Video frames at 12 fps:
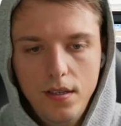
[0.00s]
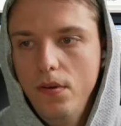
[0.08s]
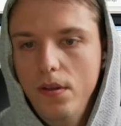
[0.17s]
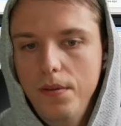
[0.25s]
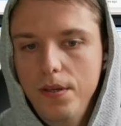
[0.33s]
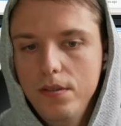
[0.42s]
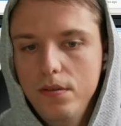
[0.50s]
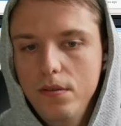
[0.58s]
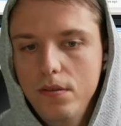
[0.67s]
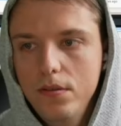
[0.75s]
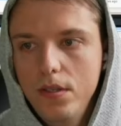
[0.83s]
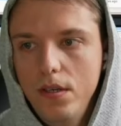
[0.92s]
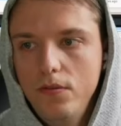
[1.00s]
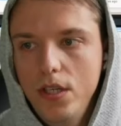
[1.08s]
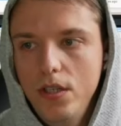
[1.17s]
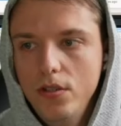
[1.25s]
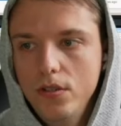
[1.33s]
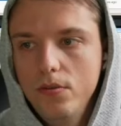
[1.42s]
Let me save
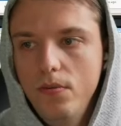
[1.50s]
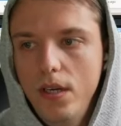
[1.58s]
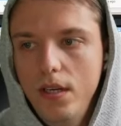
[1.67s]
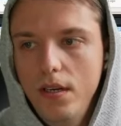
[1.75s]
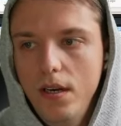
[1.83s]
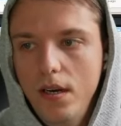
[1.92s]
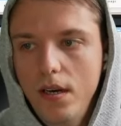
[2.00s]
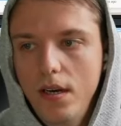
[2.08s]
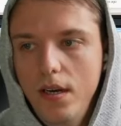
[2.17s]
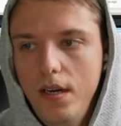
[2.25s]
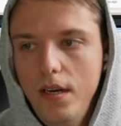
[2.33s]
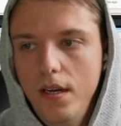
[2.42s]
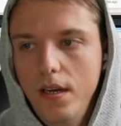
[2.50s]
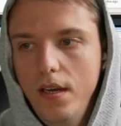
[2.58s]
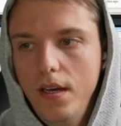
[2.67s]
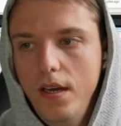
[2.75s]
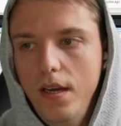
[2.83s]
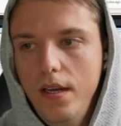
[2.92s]
changes when I
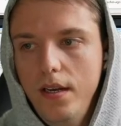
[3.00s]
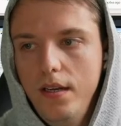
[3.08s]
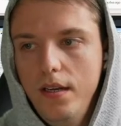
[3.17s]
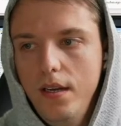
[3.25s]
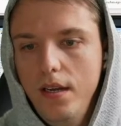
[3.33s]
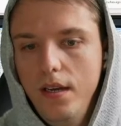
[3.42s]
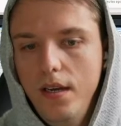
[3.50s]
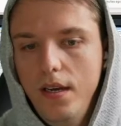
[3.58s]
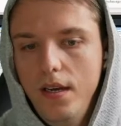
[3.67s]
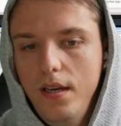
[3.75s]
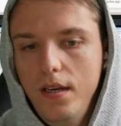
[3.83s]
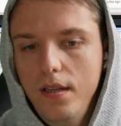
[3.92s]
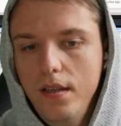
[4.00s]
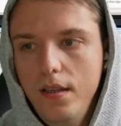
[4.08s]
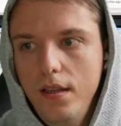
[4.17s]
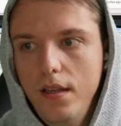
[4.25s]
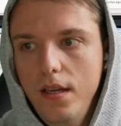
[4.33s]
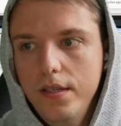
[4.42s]
edit a
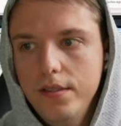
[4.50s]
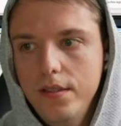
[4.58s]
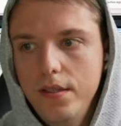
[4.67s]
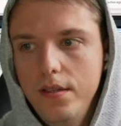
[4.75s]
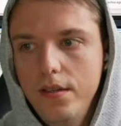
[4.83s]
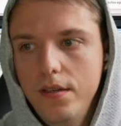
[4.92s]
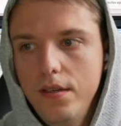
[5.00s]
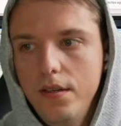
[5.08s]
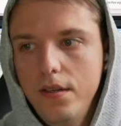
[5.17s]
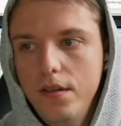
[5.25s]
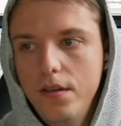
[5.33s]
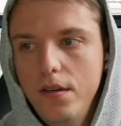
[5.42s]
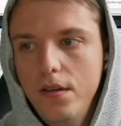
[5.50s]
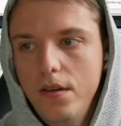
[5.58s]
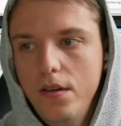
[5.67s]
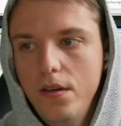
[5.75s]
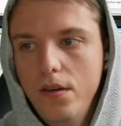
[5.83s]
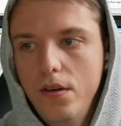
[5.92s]
lesson,
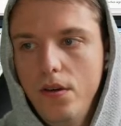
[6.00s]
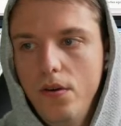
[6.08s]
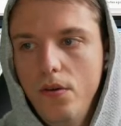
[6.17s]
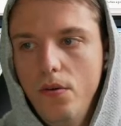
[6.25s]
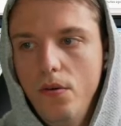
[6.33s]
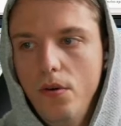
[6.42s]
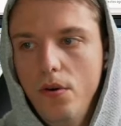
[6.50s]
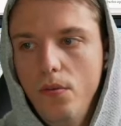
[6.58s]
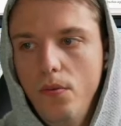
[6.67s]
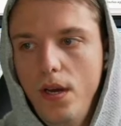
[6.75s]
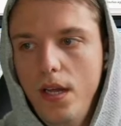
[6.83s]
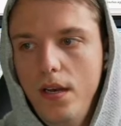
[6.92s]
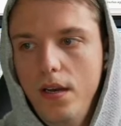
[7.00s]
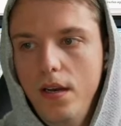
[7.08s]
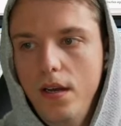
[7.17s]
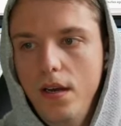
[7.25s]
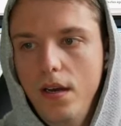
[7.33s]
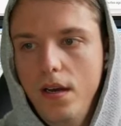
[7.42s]
or
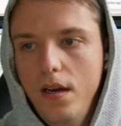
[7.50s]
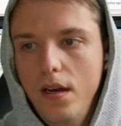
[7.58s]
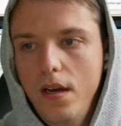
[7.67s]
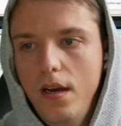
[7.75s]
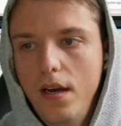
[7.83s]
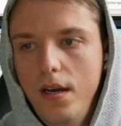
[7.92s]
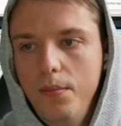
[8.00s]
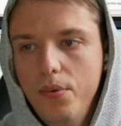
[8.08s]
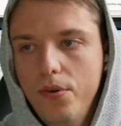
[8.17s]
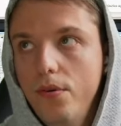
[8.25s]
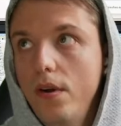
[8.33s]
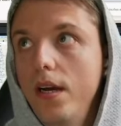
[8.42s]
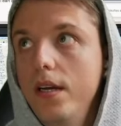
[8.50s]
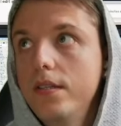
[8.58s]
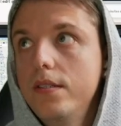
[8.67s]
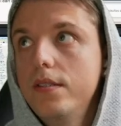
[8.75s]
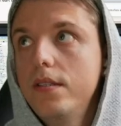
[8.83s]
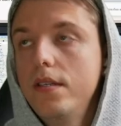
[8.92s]
when I
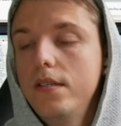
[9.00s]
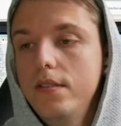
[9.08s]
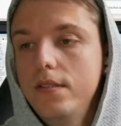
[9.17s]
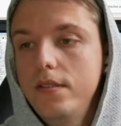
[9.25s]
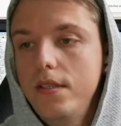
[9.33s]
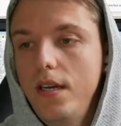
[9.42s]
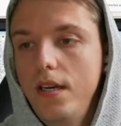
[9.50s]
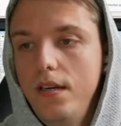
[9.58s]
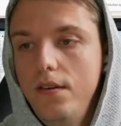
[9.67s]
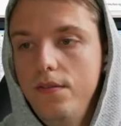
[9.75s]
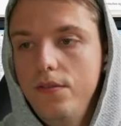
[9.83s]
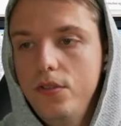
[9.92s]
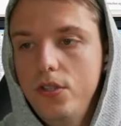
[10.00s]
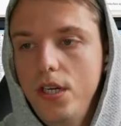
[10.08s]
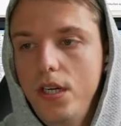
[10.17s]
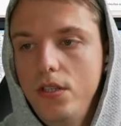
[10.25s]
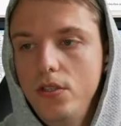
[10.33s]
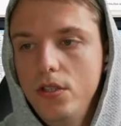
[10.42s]
press save
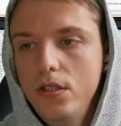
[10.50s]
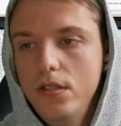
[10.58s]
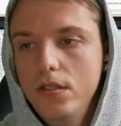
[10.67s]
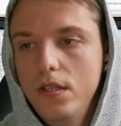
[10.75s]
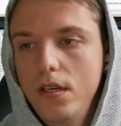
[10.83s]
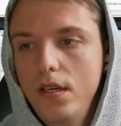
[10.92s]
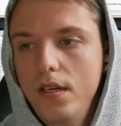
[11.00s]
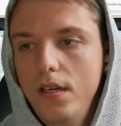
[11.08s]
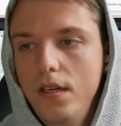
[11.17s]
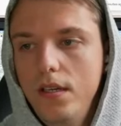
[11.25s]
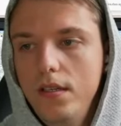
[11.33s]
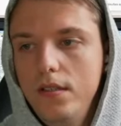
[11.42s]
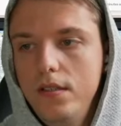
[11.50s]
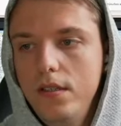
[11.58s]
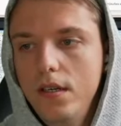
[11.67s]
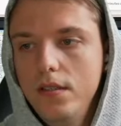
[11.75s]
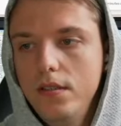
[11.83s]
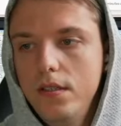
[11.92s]
changes, it
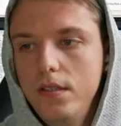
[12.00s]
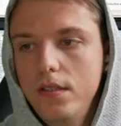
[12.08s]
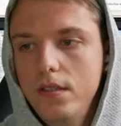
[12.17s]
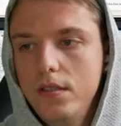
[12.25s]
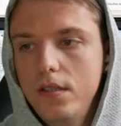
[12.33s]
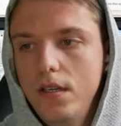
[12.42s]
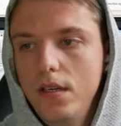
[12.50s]
doesn't